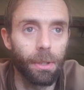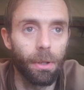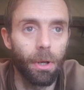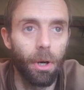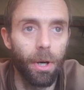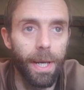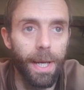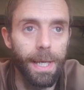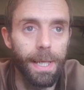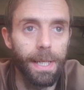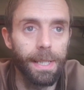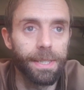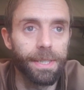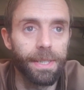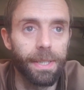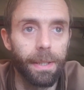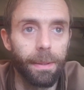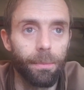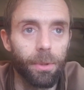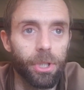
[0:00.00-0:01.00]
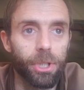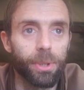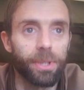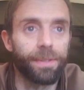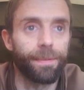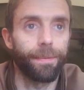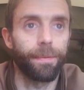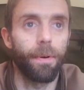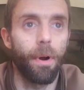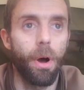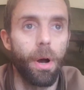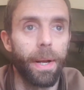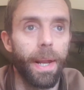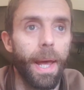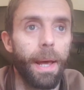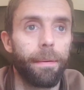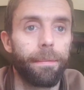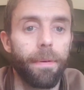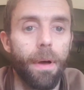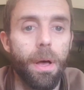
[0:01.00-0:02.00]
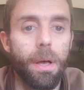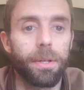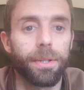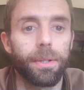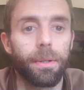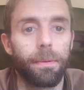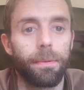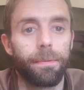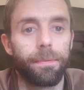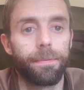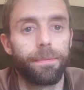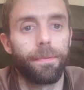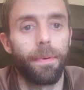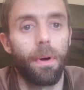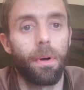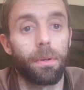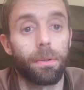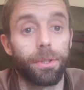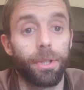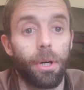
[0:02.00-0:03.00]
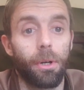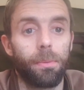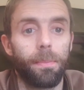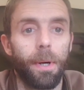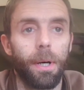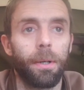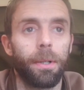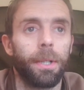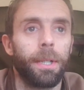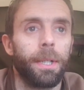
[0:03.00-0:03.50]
Got here yesterday, which was Friday, 1st of October.